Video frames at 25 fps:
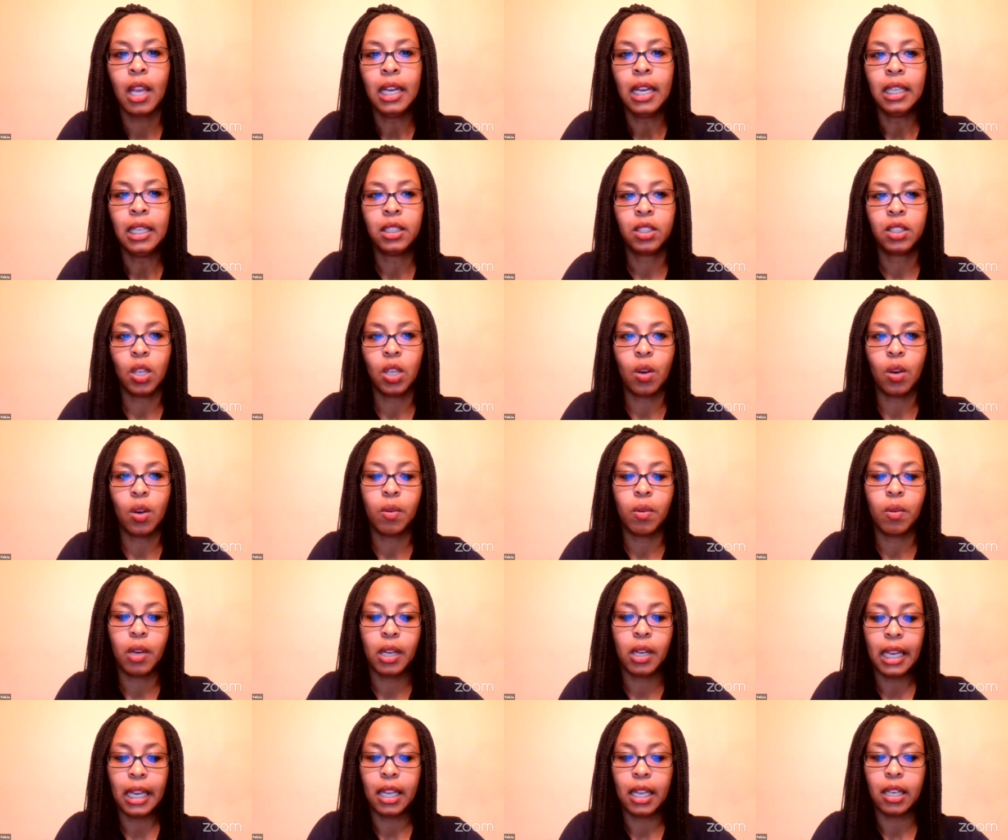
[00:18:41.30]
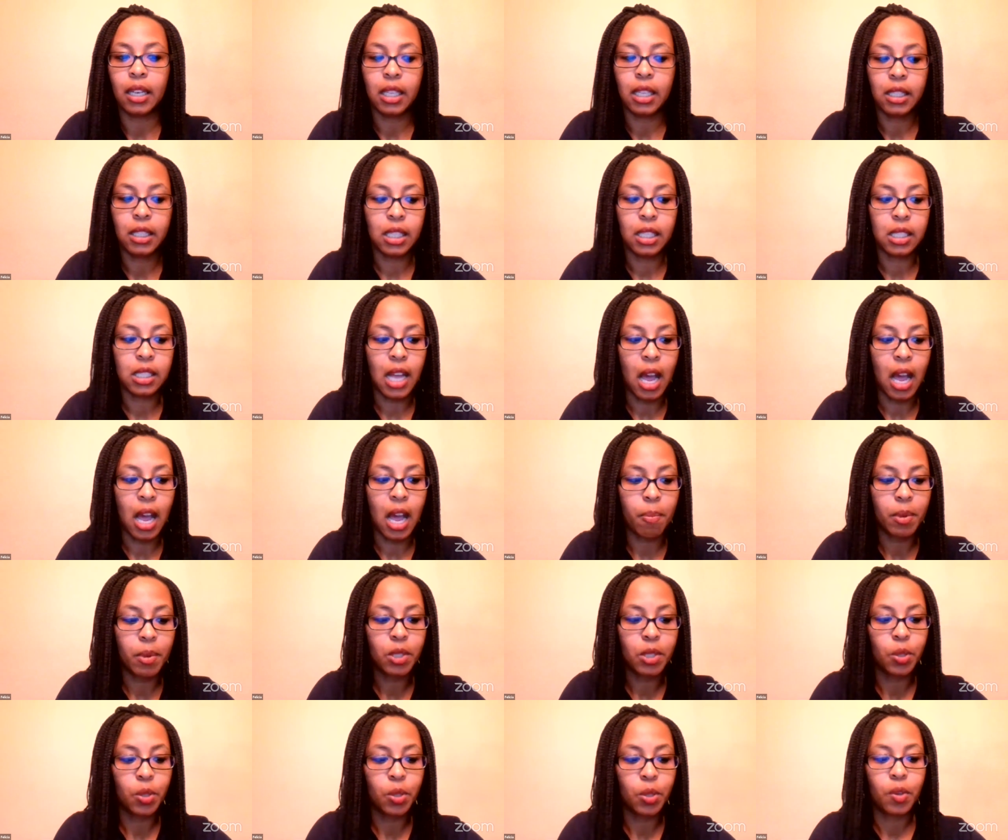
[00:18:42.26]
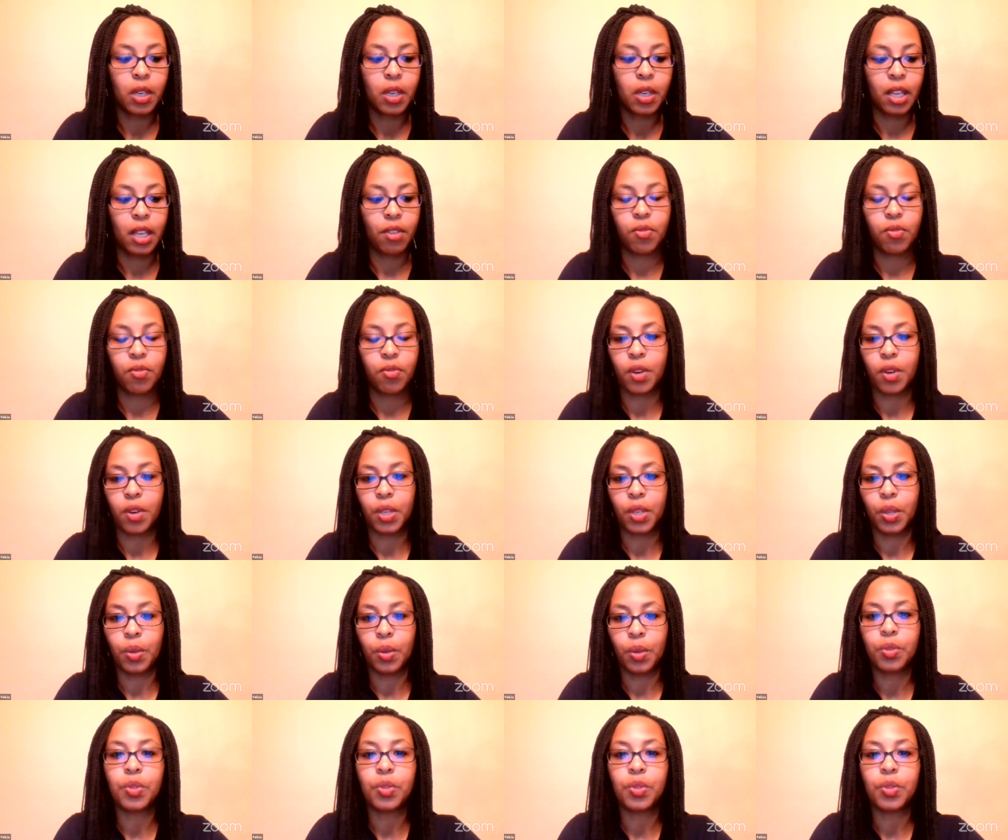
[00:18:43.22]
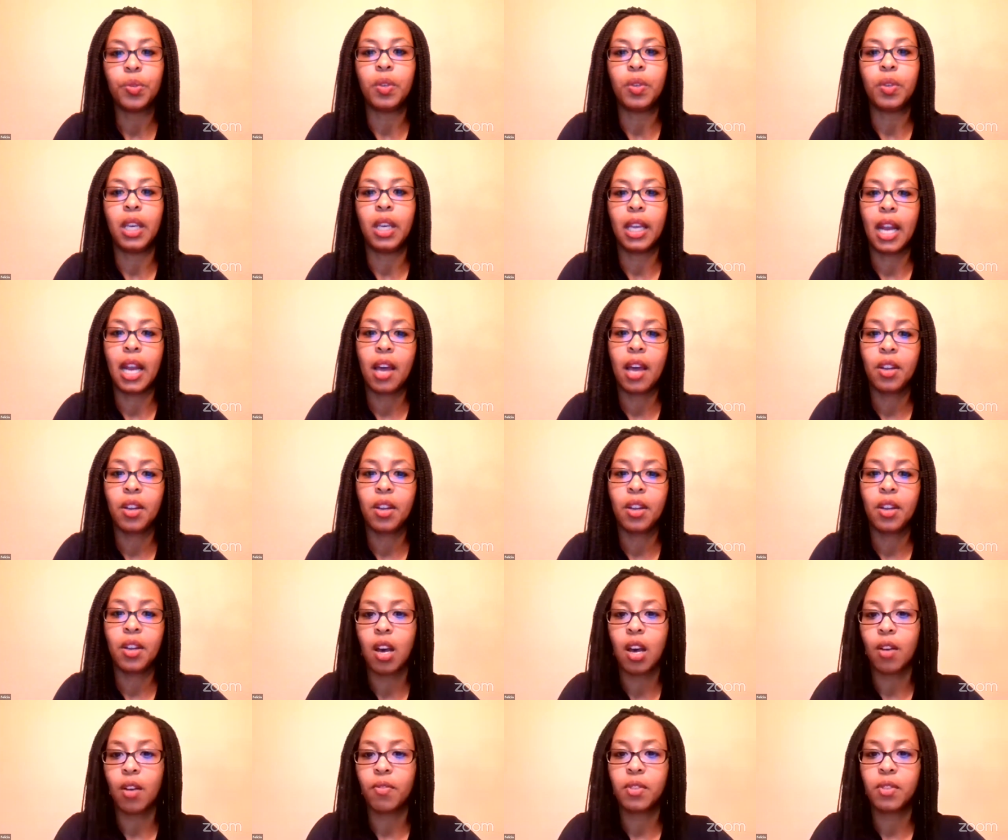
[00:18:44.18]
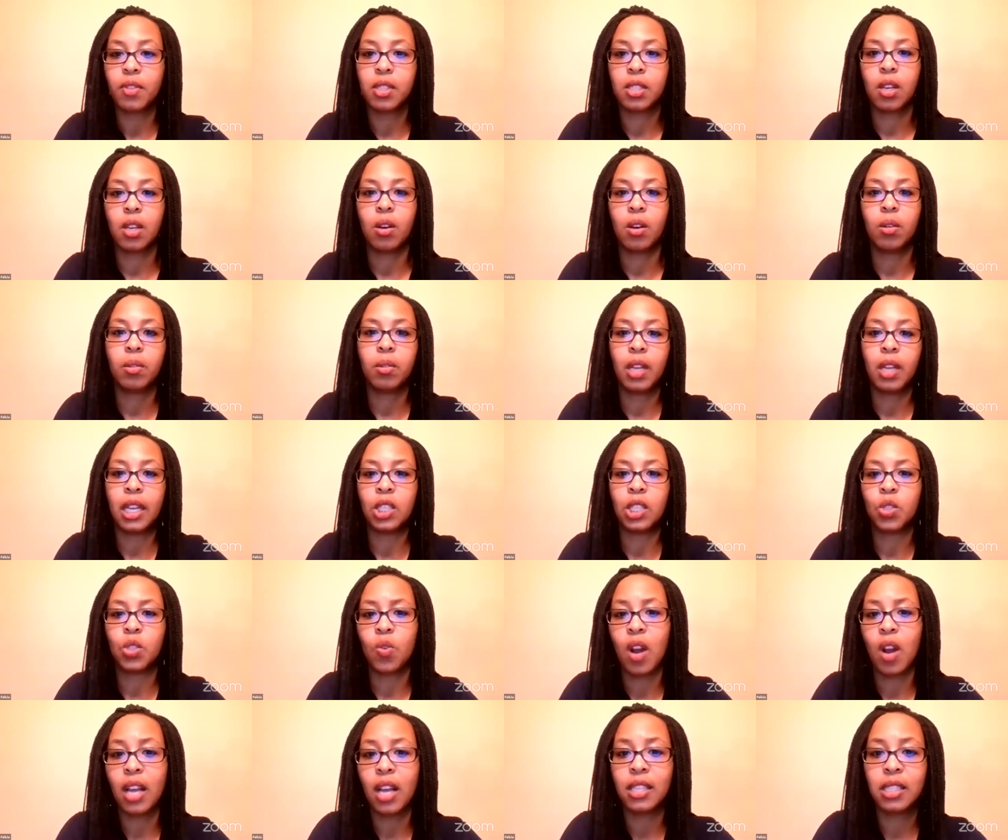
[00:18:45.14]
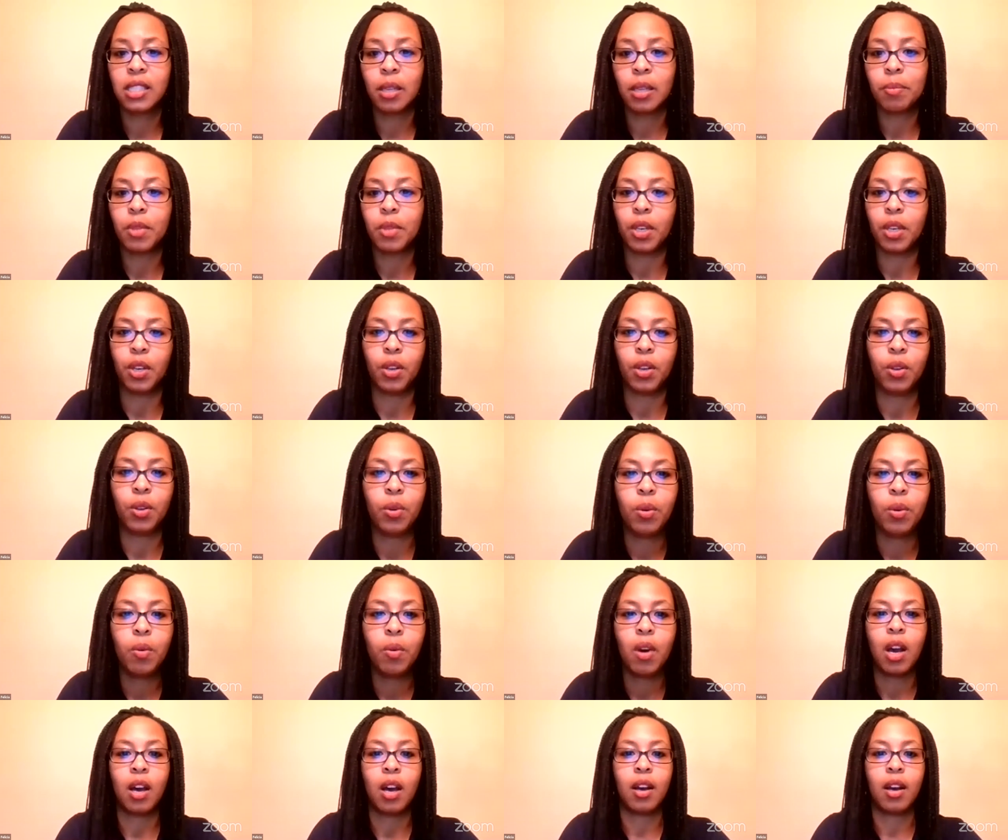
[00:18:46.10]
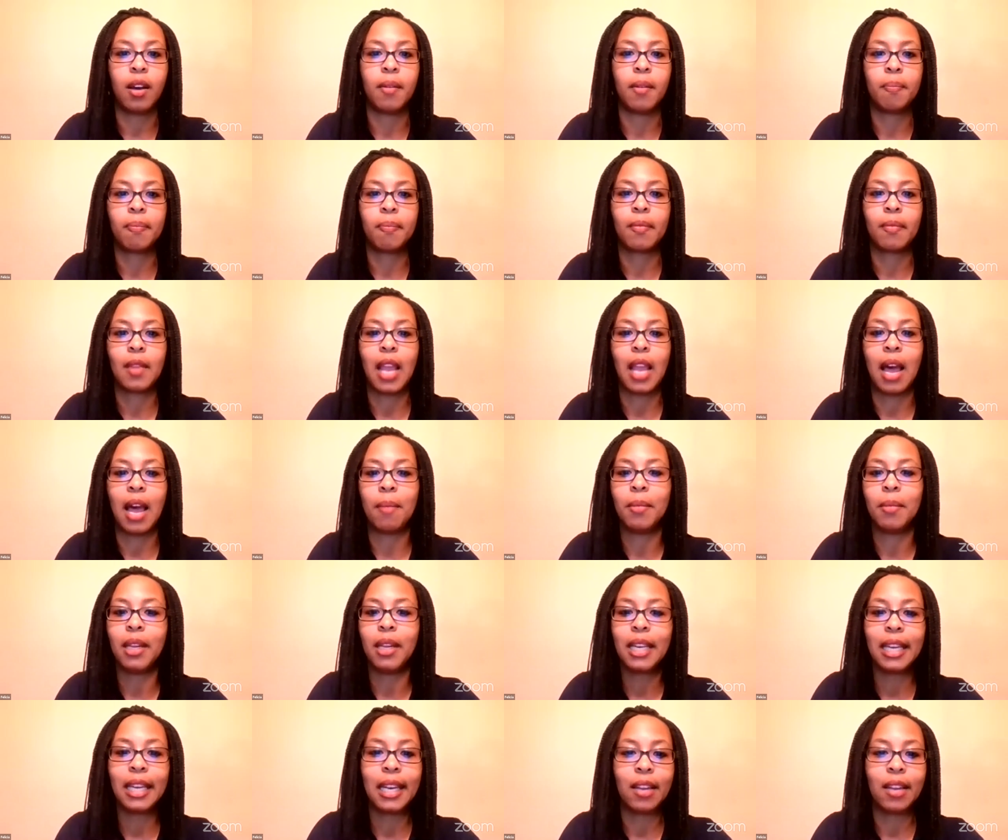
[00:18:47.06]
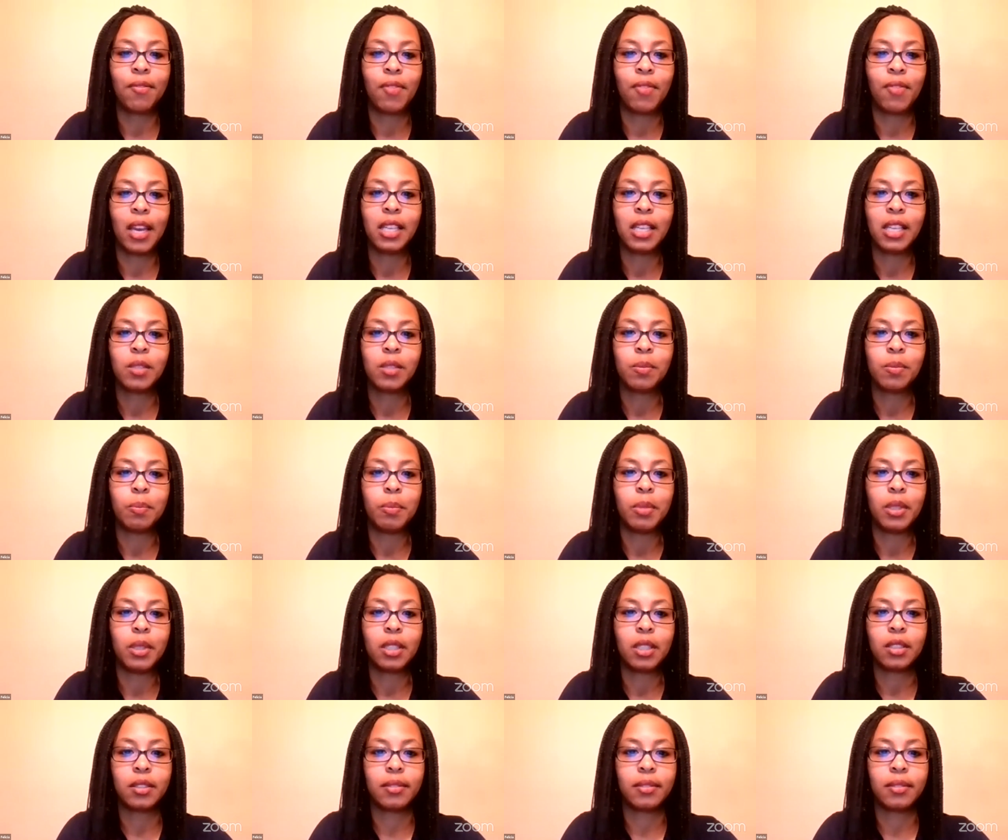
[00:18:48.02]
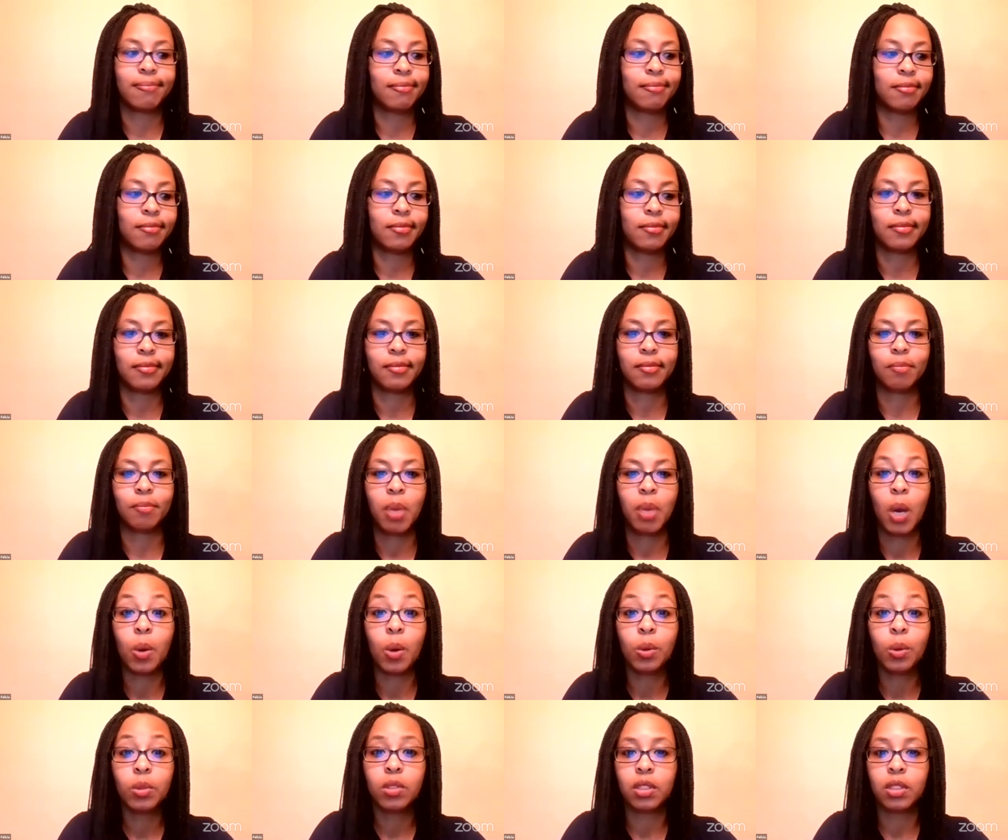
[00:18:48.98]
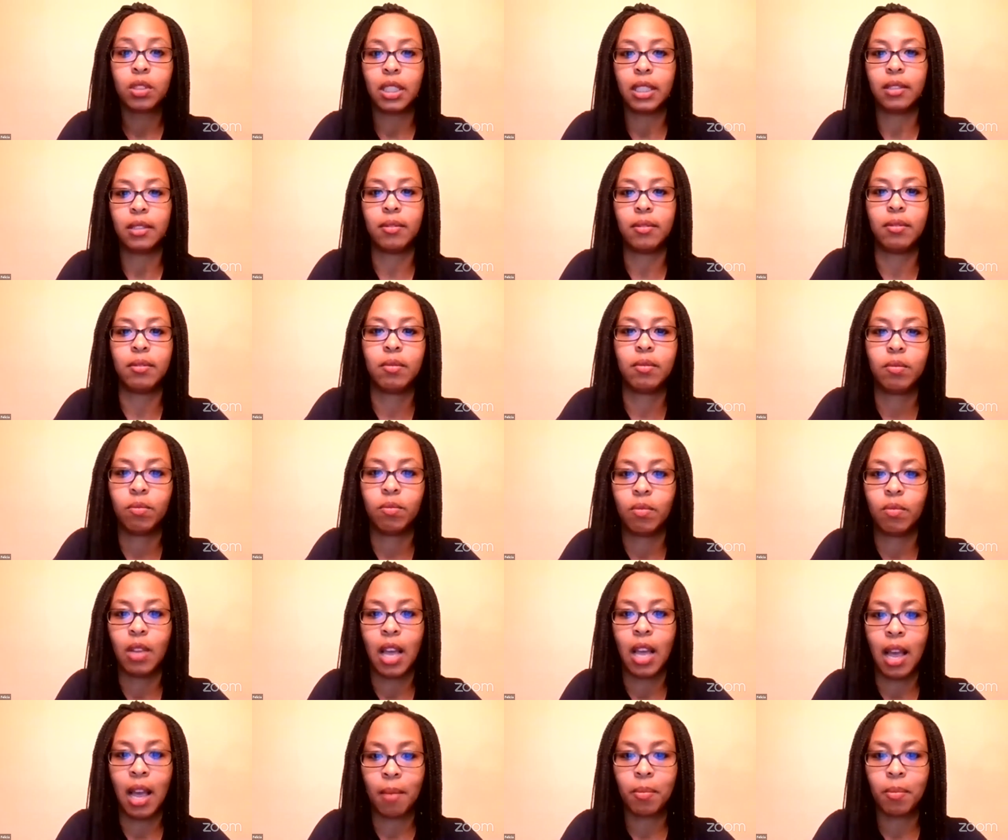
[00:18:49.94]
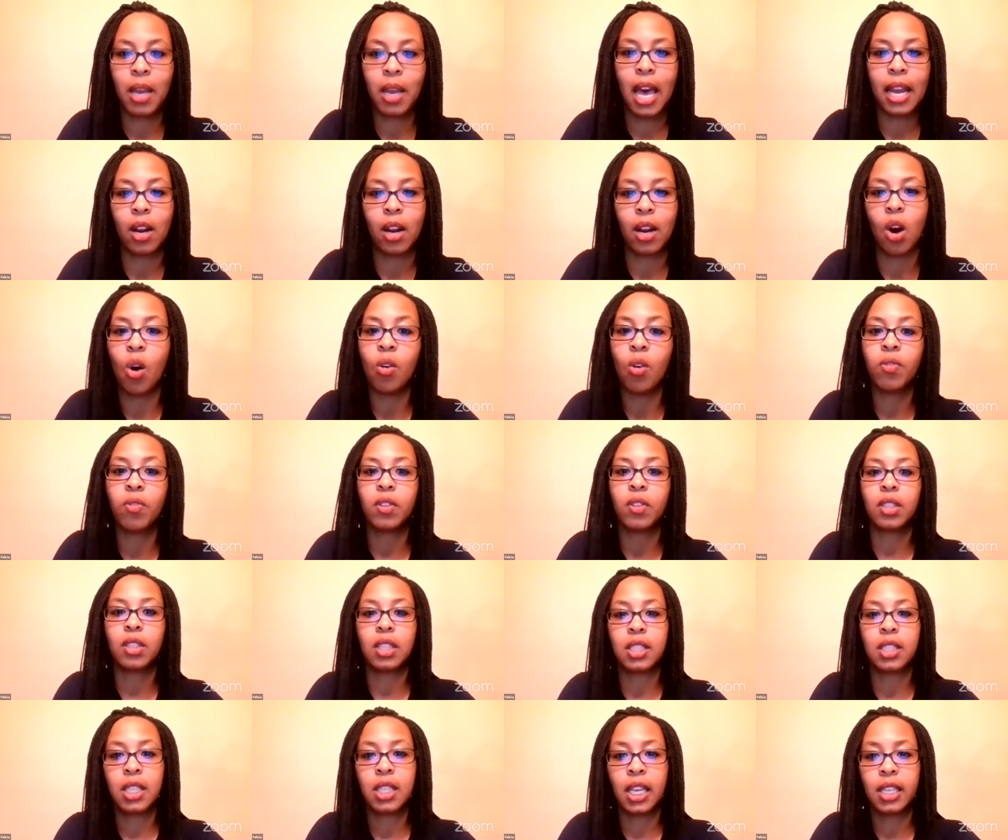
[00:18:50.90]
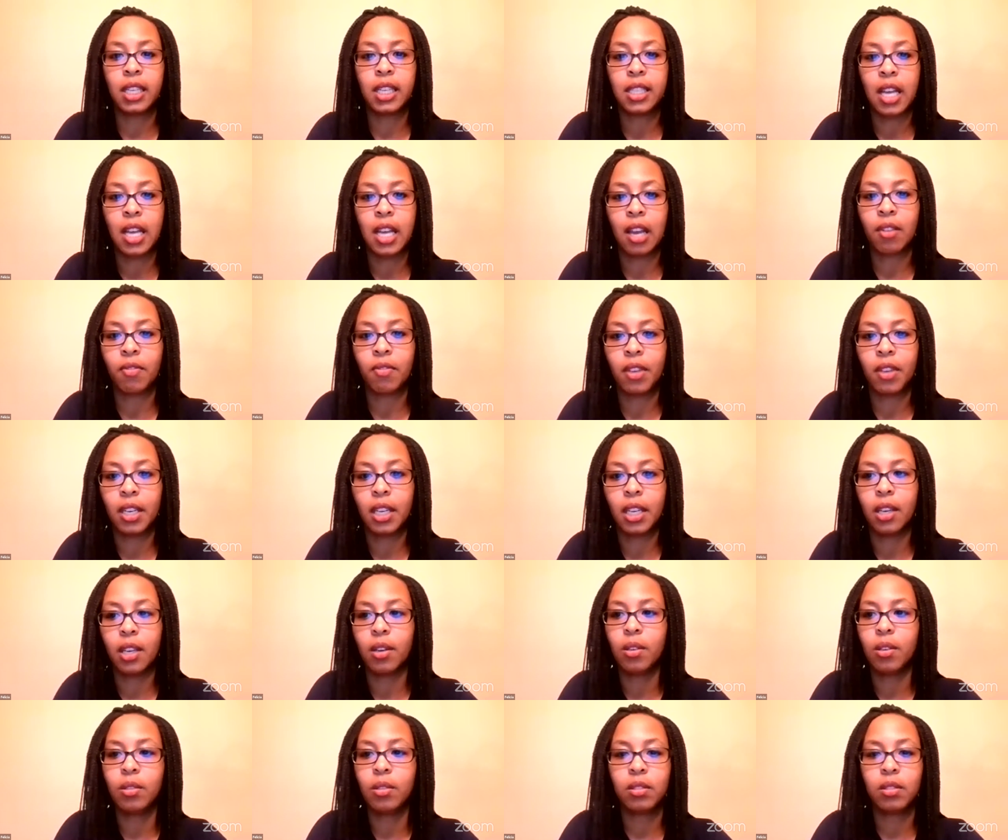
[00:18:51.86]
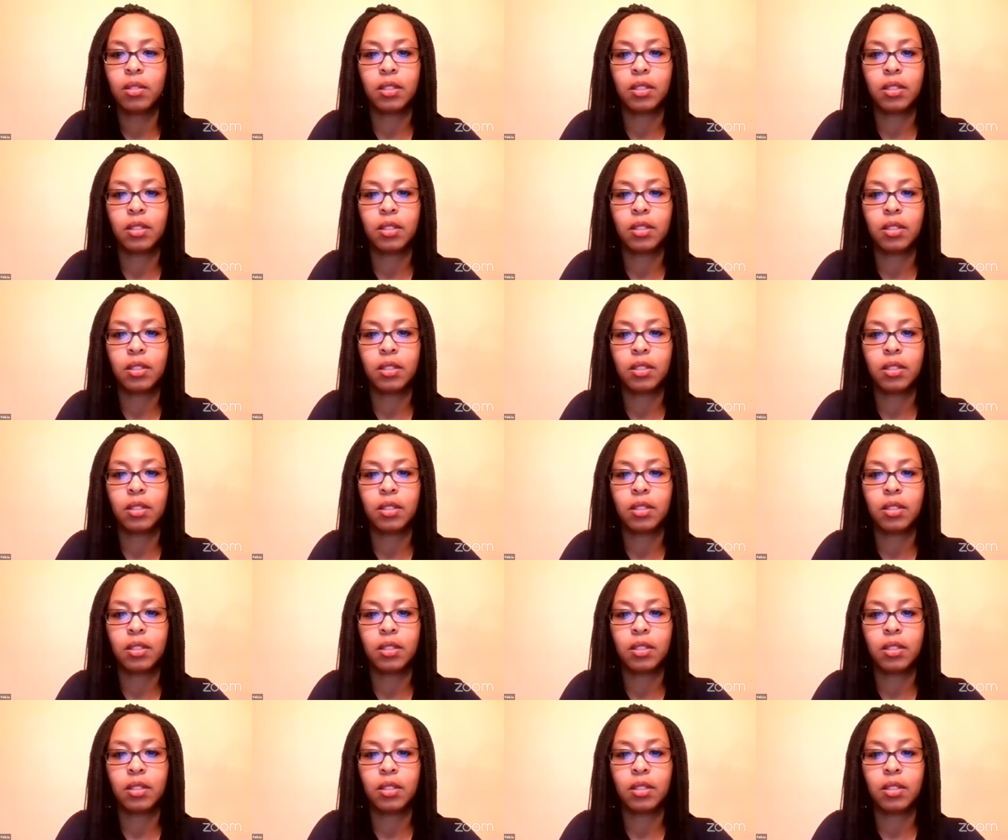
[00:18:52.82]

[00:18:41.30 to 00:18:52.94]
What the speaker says: So again, this is the opportunity for you to get out of your comfort zone and try something new. I'm looking at Facebook posts and I'm kind of over the TikTok videos.